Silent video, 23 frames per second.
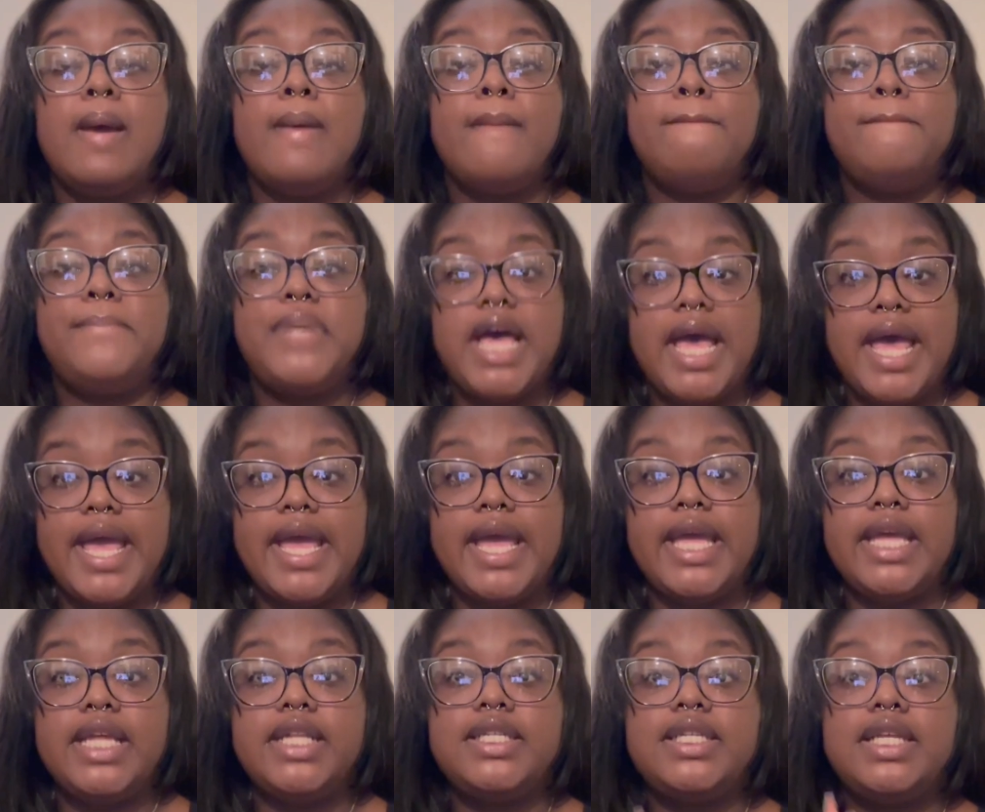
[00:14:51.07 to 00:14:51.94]
But
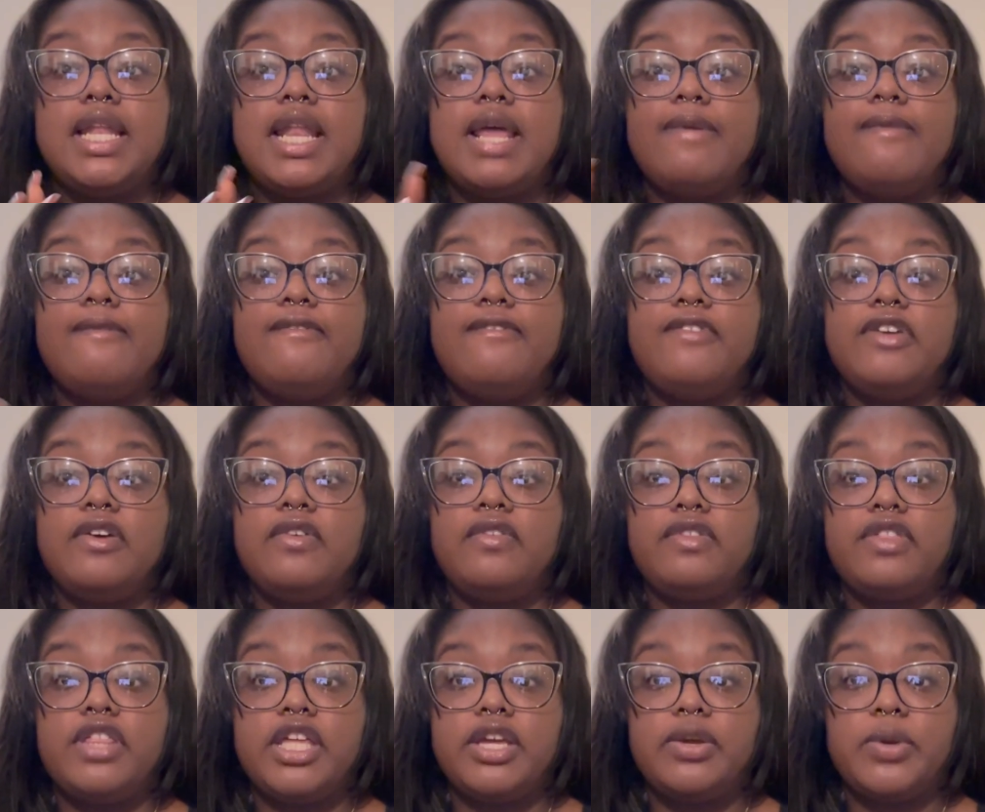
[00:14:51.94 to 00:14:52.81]
until I'm
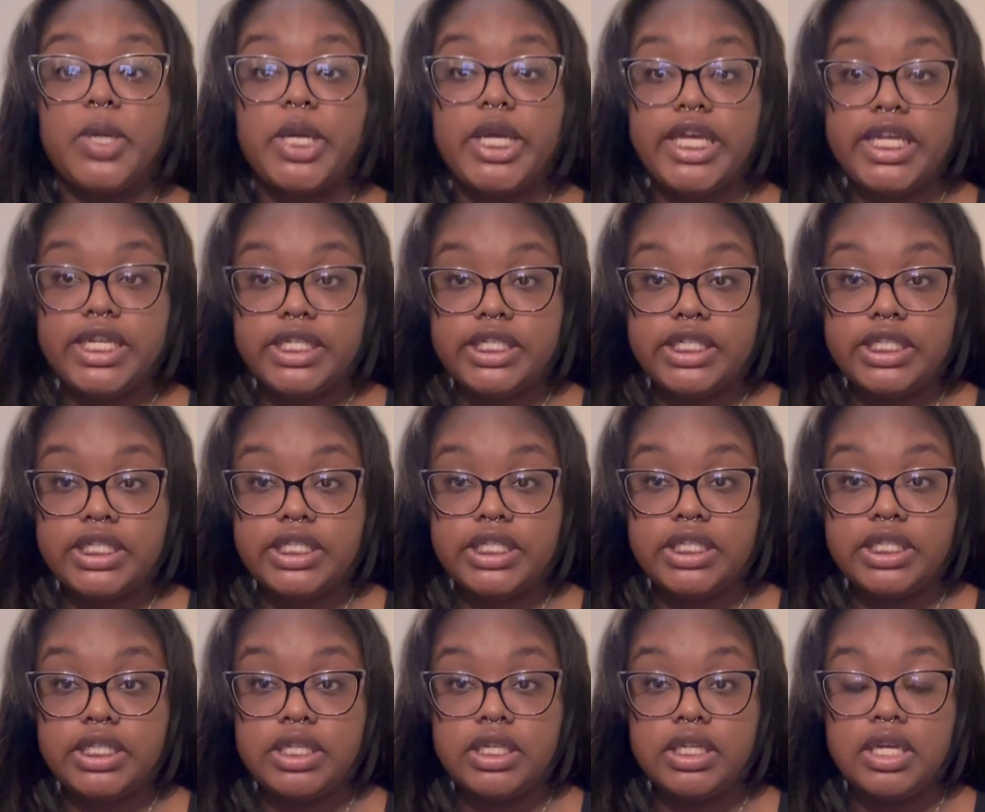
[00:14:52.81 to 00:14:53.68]
filthy rich,
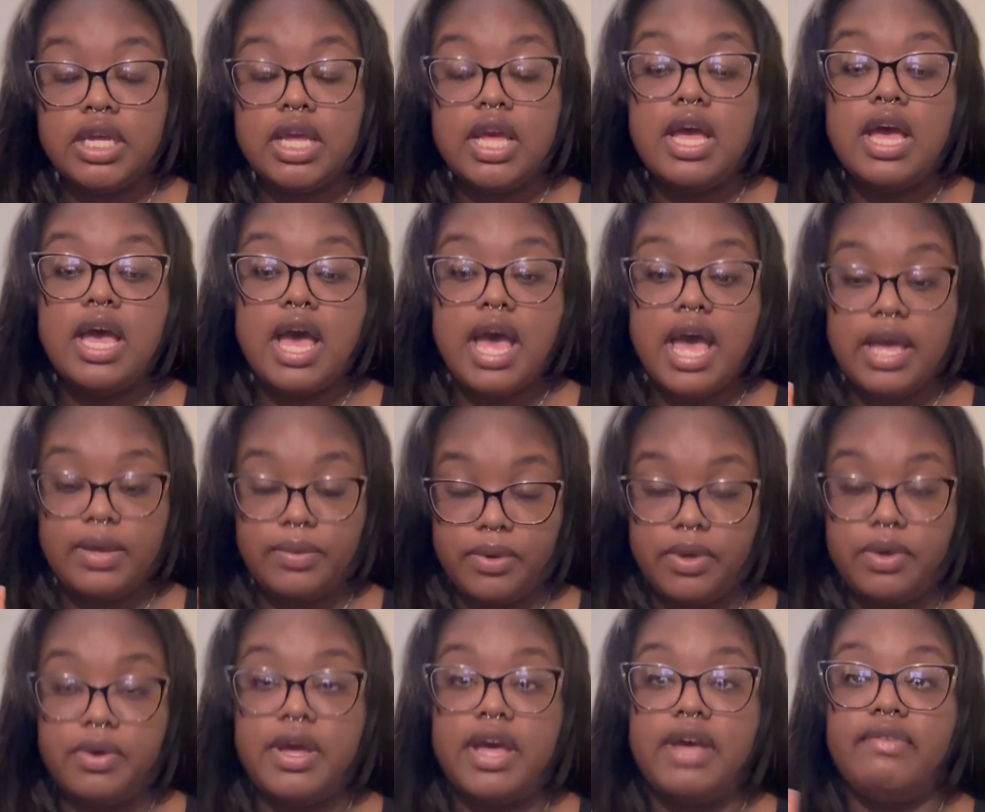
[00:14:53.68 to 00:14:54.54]
I
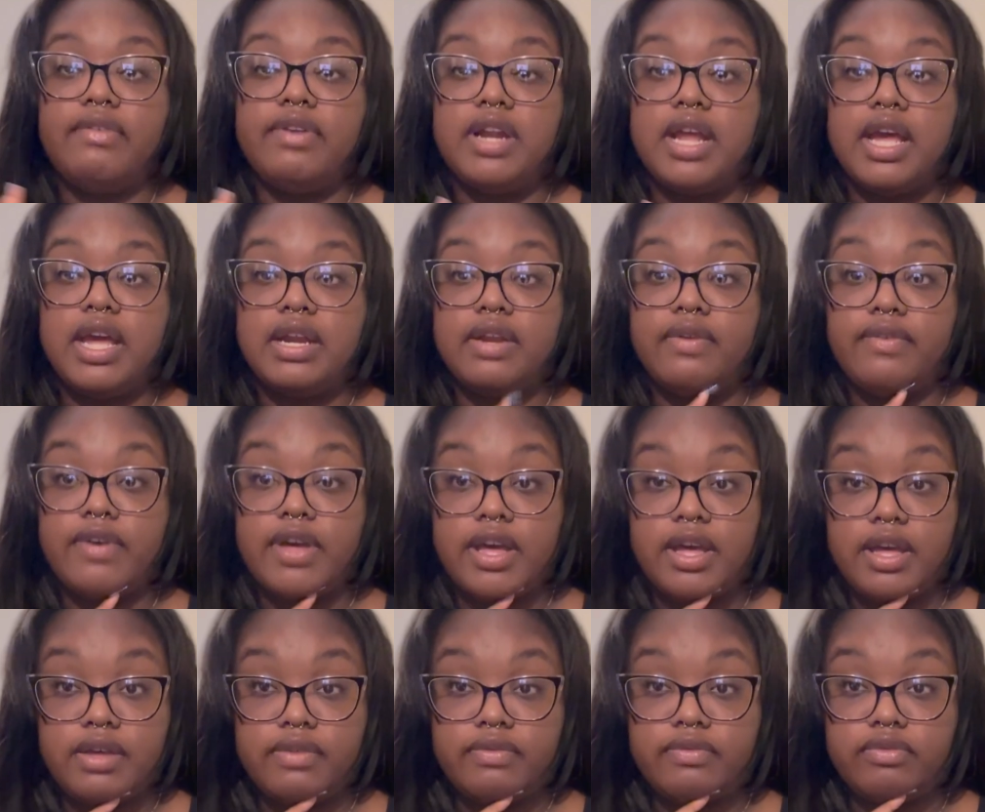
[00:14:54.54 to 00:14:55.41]
will have a
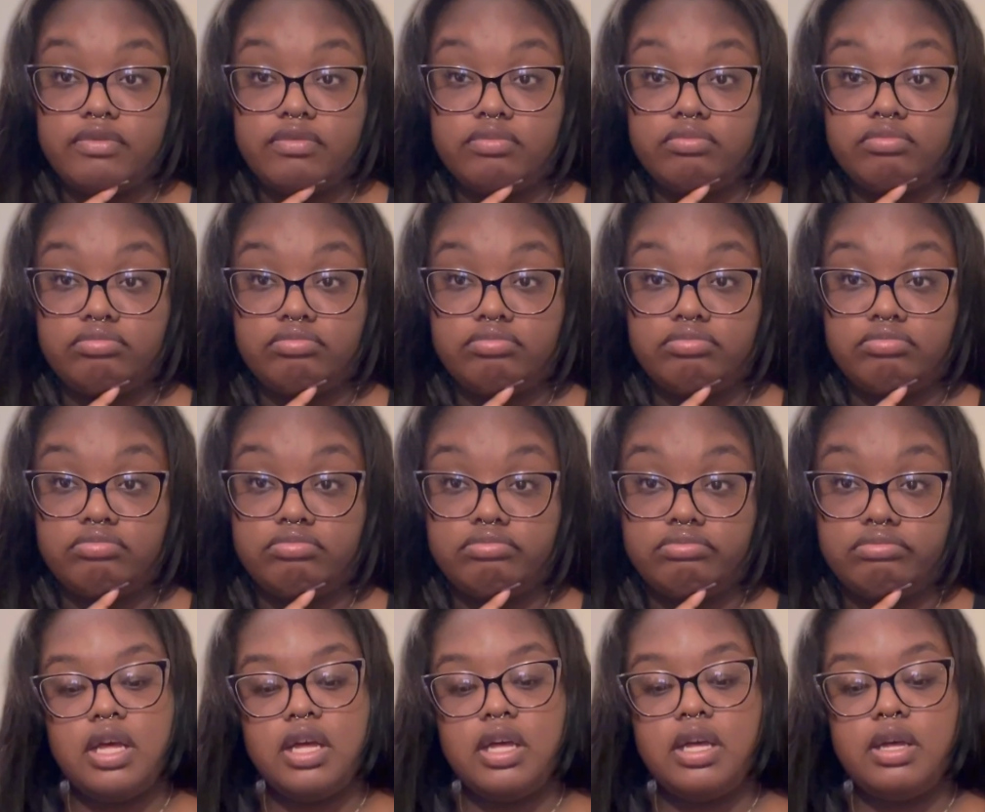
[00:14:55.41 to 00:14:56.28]

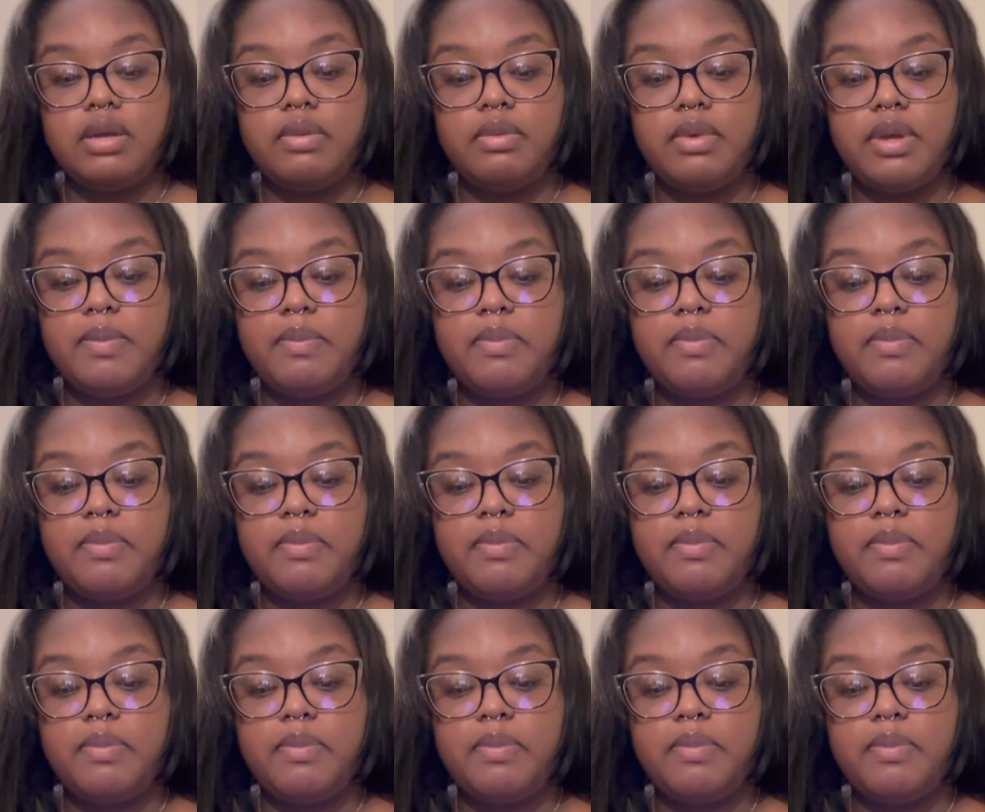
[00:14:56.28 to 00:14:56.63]
9-to-5.